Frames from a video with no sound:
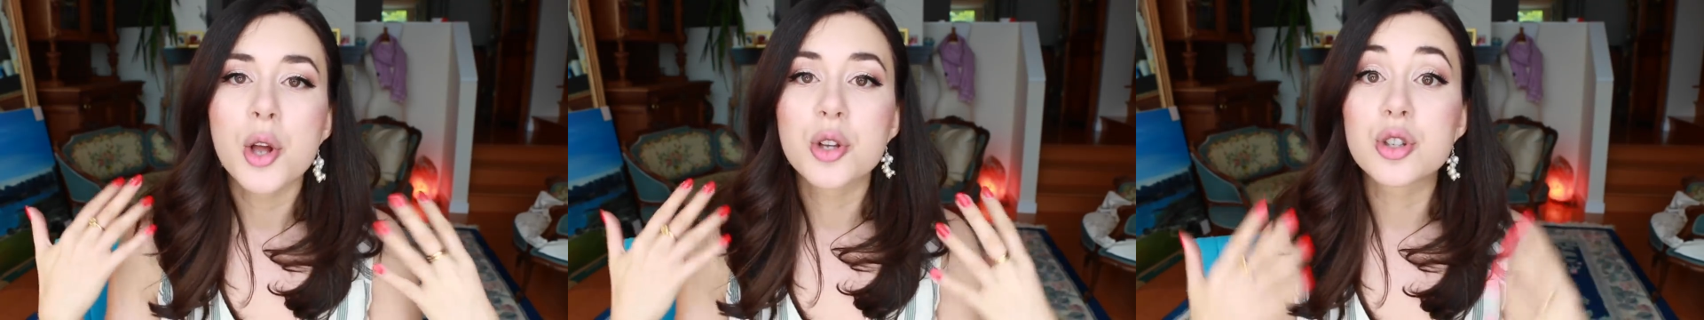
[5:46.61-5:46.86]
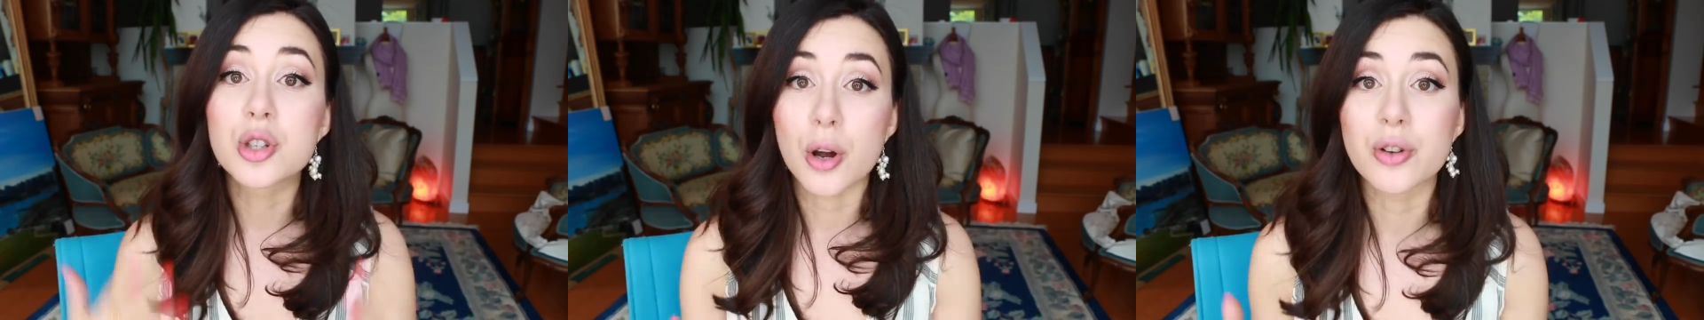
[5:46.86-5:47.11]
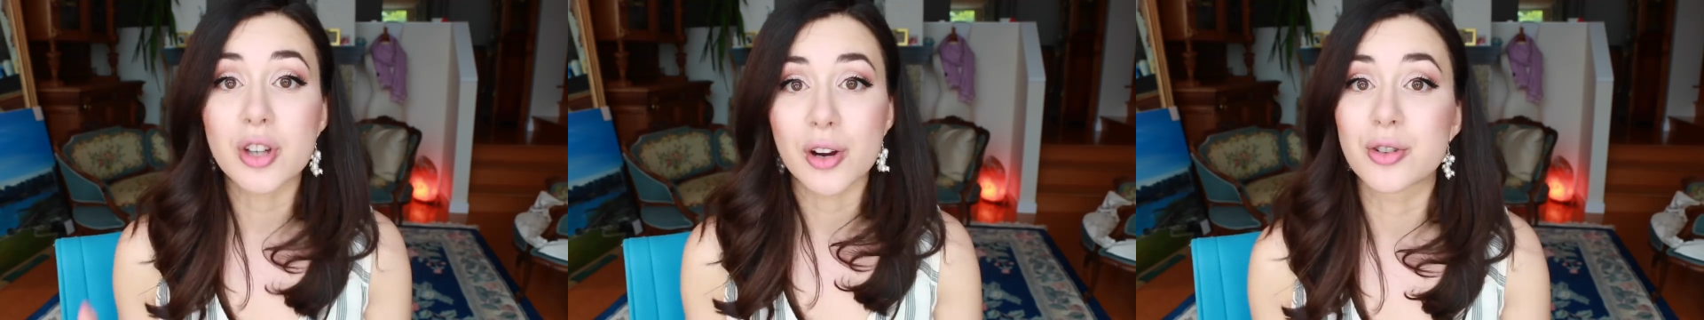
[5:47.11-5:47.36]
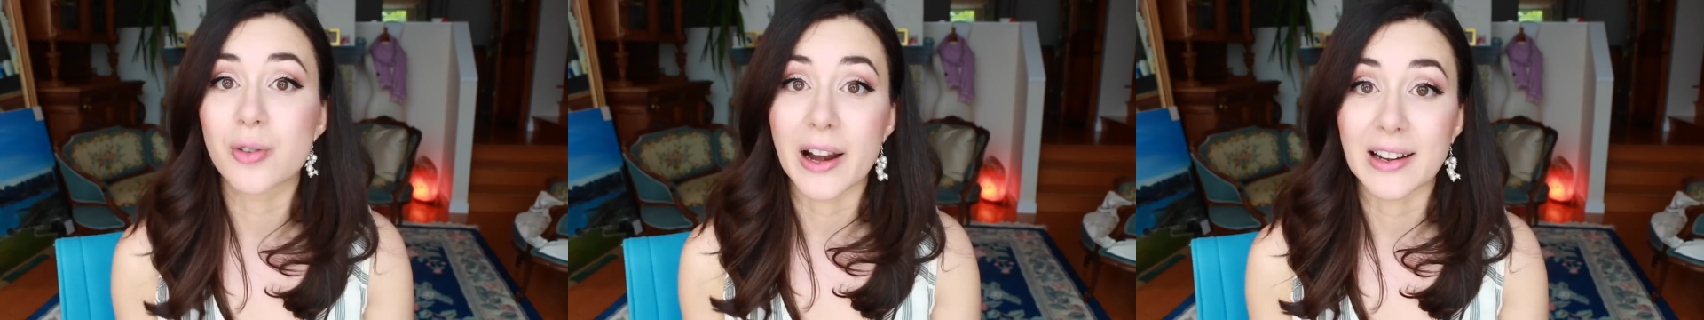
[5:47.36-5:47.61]
so,
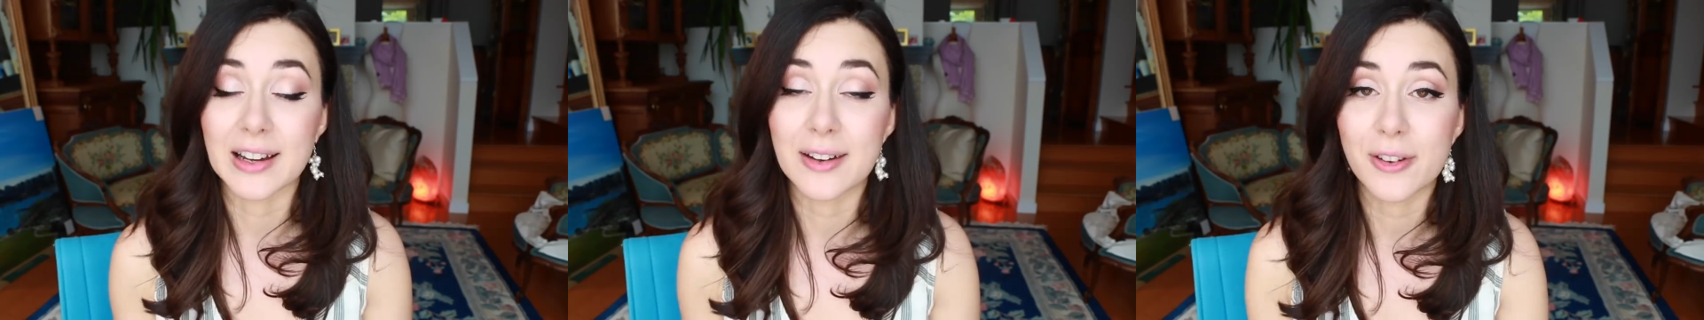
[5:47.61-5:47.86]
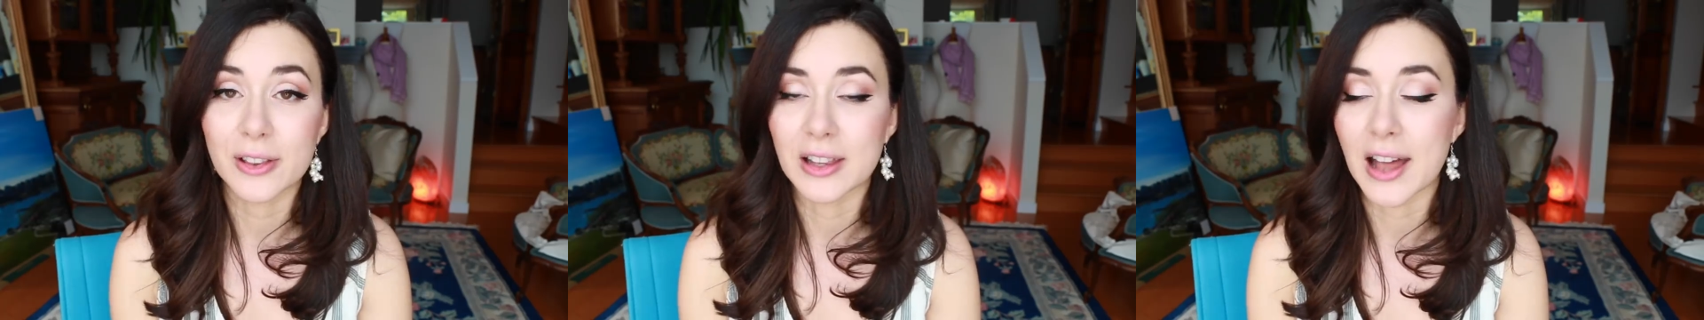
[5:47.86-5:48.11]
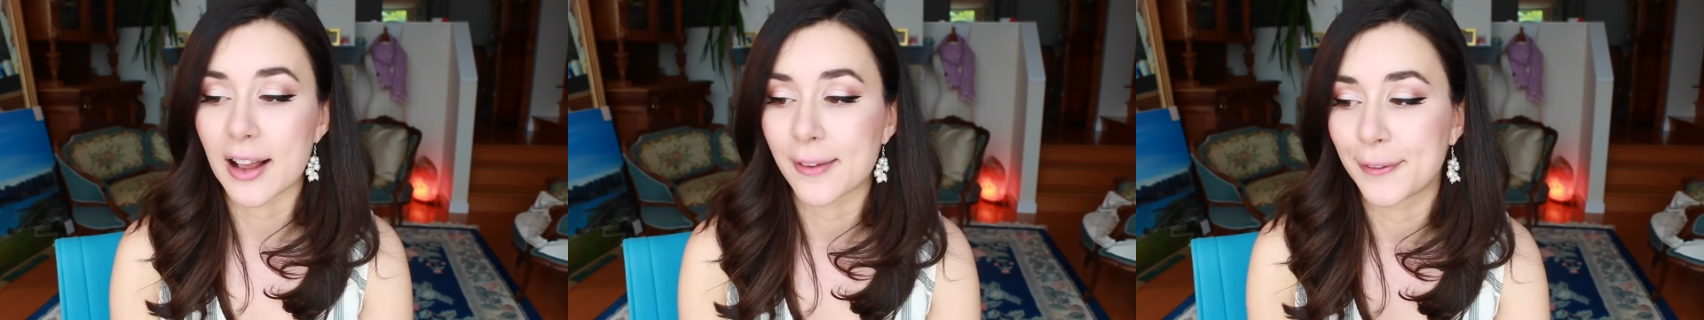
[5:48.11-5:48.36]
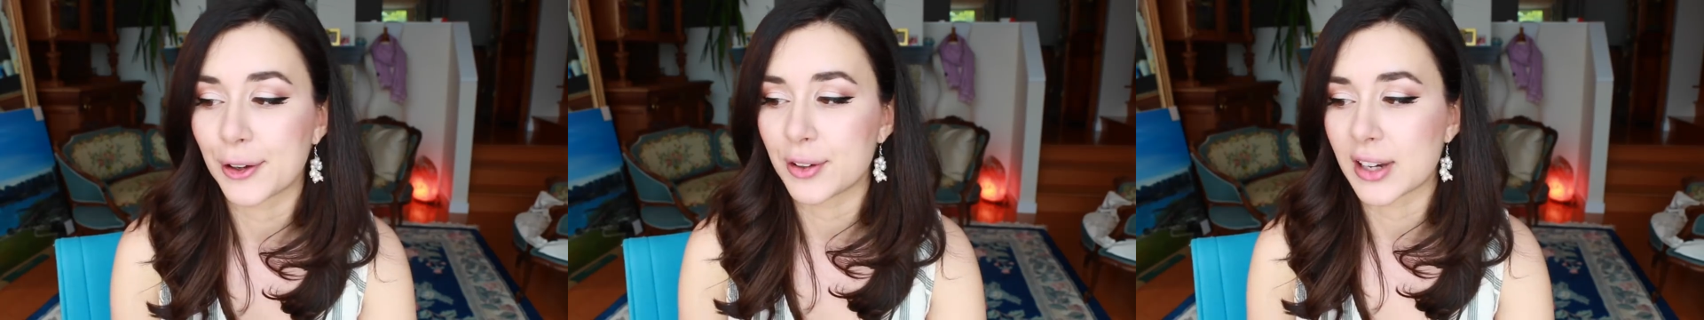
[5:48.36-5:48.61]
so trendy for the
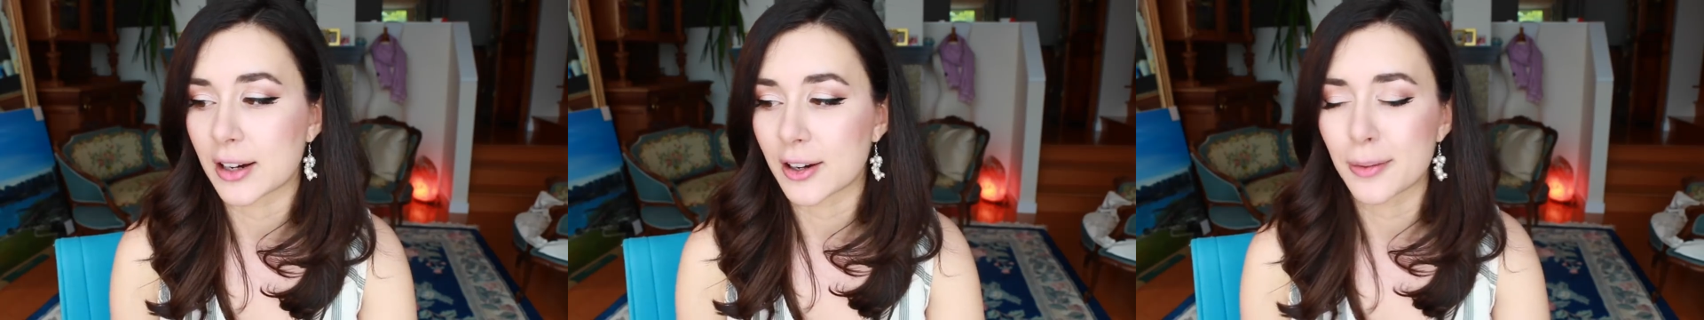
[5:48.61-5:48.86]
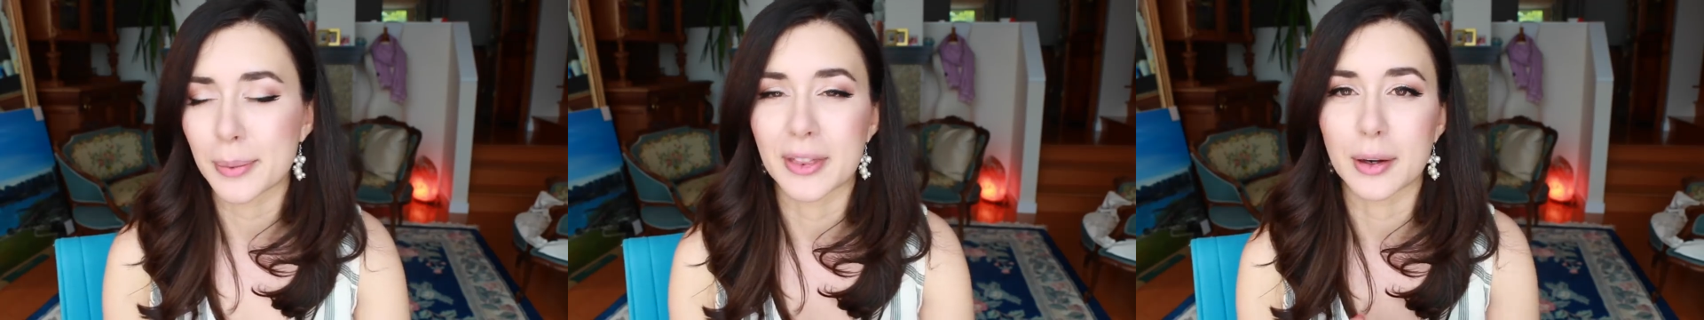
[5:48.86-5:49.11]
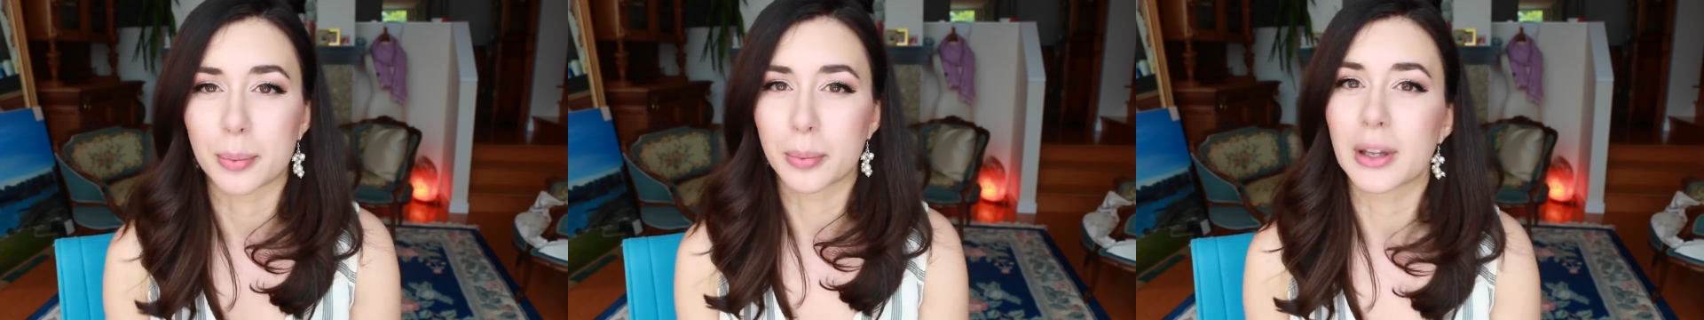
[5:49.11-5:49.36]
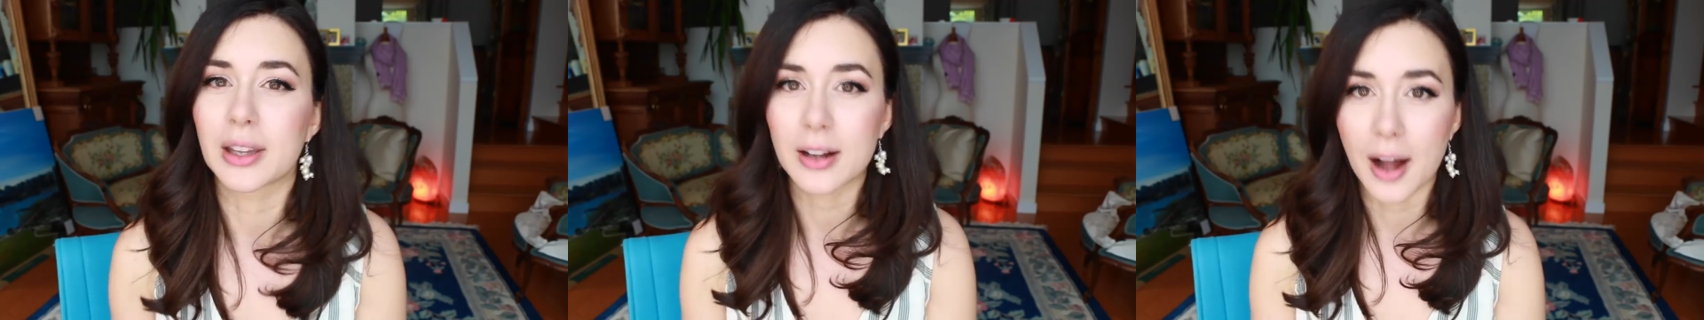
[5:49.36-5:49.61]
last few years, but they're
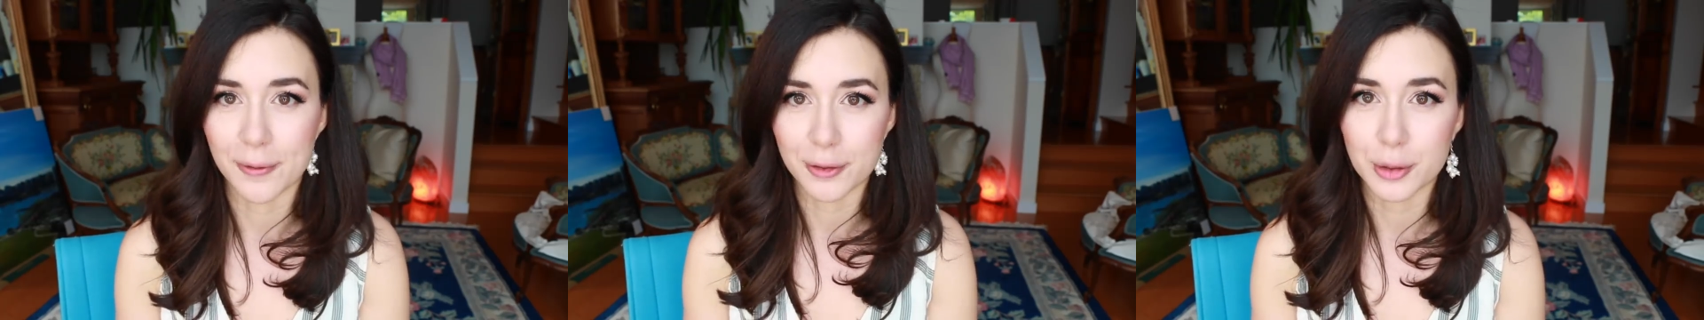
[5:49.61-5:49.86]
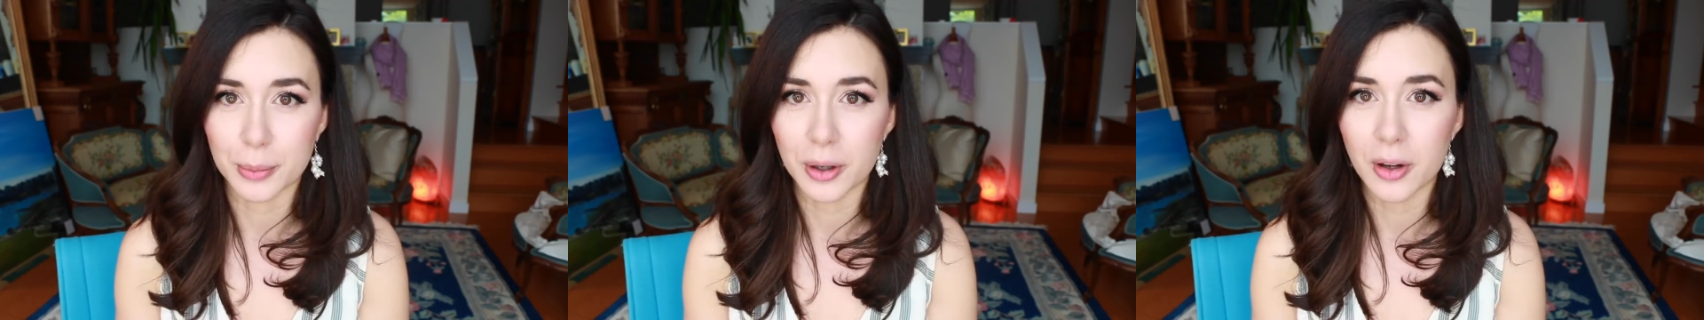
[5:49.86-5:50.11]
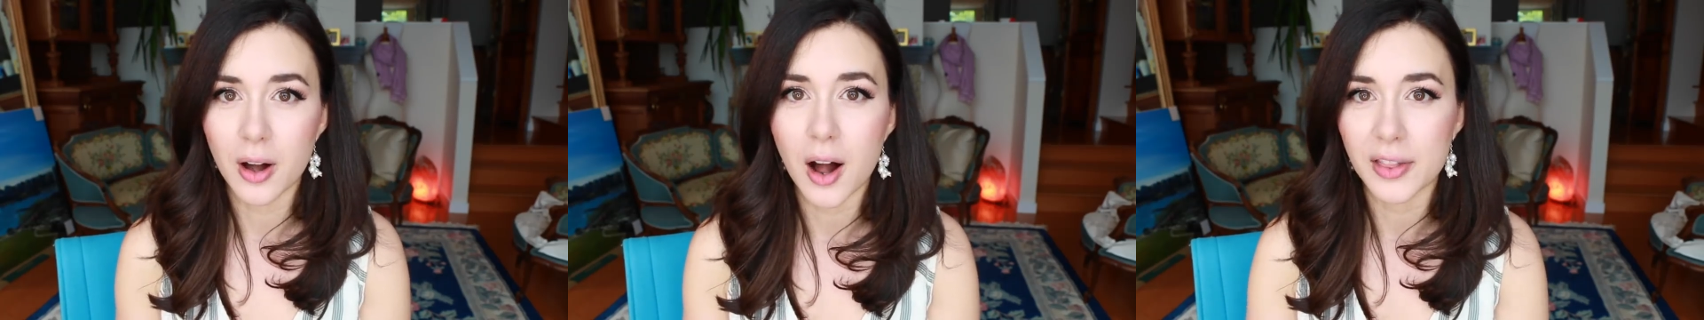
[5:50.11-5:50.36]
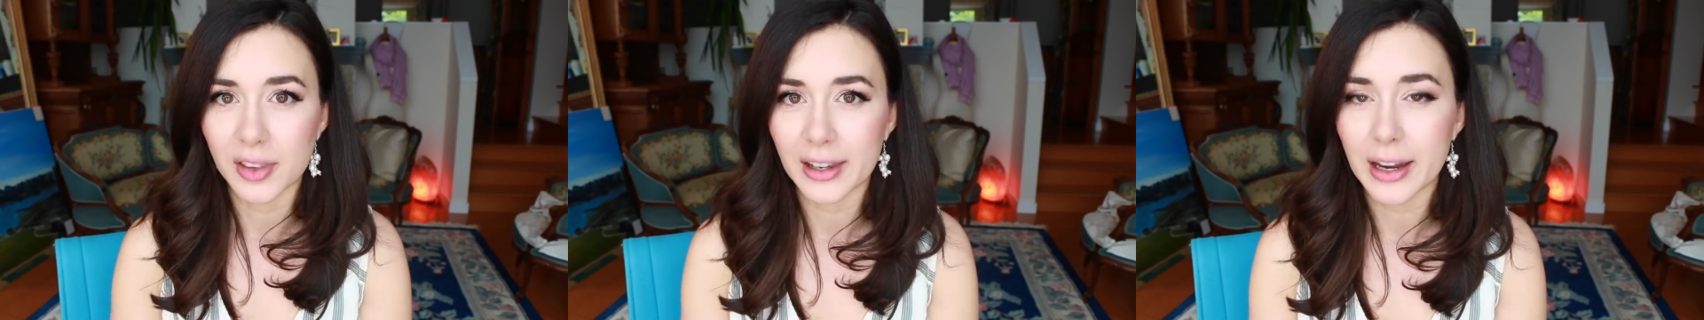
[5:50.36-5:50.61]
really comfortable
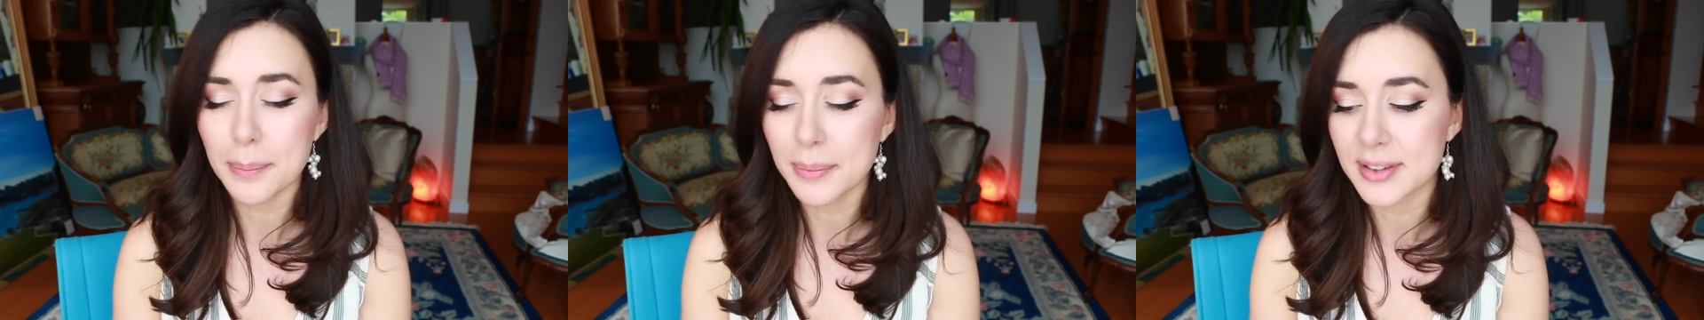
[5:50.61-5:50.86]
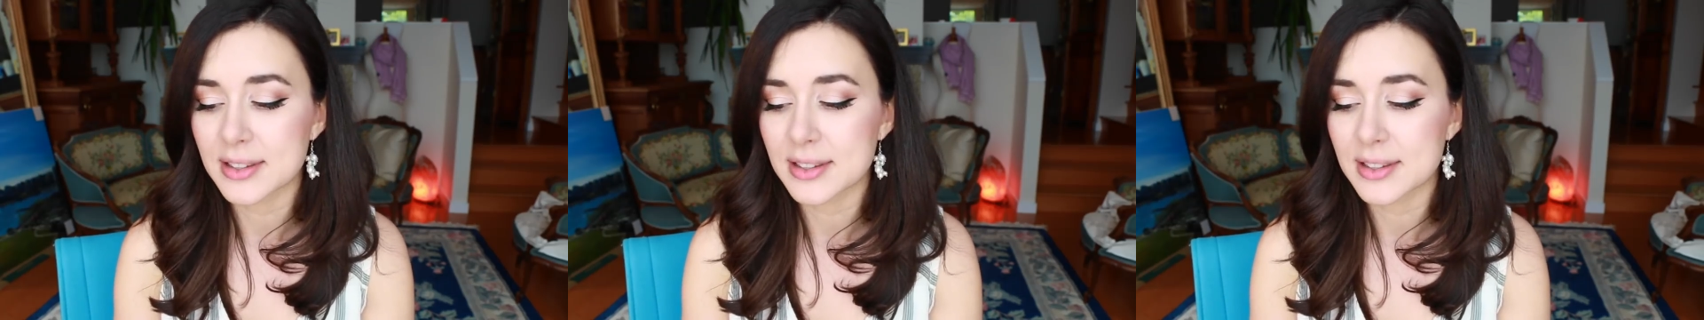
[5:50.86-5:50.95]
on the lips.